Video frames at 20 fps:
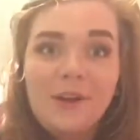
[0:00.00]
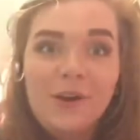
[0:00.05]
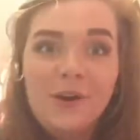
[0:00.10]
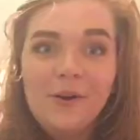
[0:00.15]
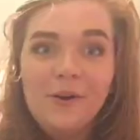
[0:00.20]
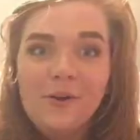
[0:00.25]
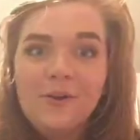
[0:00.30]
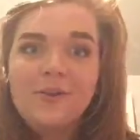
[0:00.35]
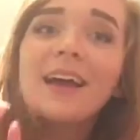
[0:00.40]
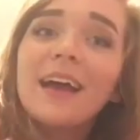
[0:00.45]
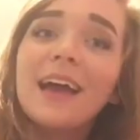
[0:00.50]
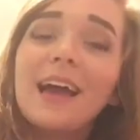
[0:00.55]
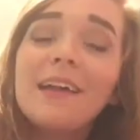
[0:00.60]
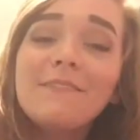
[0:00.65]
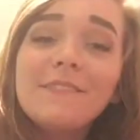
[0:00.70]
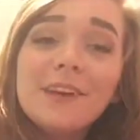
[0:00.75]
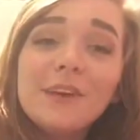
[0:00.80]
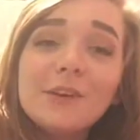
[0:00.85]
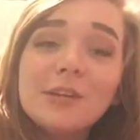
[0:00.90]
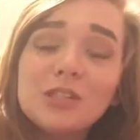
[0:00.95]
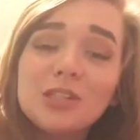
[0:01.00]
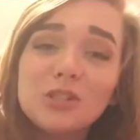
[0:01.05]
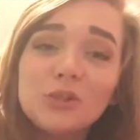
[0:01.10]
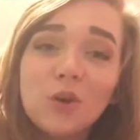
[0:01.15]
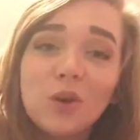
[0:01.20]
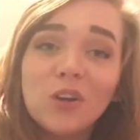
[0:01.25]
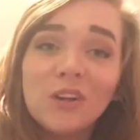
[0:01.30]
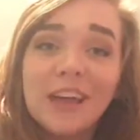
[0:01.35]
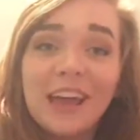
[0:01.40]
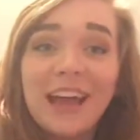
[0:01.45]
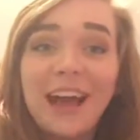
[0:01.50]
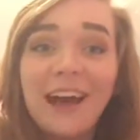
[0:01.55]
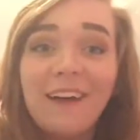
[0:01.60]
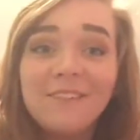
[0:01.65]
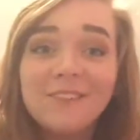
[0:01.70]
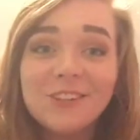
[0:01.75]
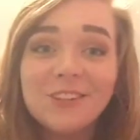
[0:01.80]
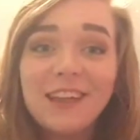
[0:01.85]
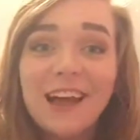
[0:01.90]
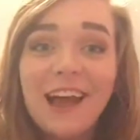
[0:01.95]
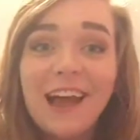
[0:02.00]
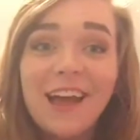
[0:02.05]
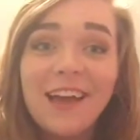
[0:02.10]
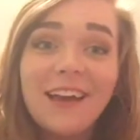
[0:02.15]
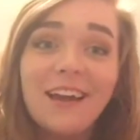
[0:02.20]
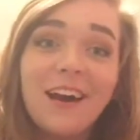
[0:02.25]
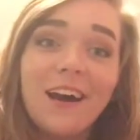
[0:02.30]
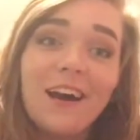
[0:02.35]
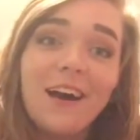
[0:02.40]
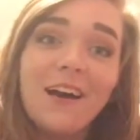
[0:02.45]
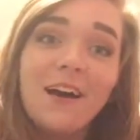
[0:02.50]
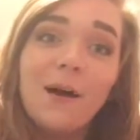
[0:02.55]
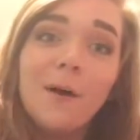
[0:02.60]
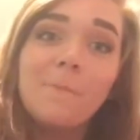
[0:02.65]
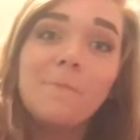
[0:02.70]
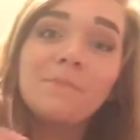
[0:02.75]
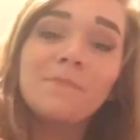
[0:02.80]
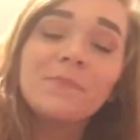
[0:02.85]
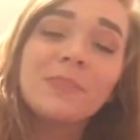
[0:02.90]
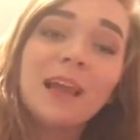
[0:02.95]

know. And very shortly after that,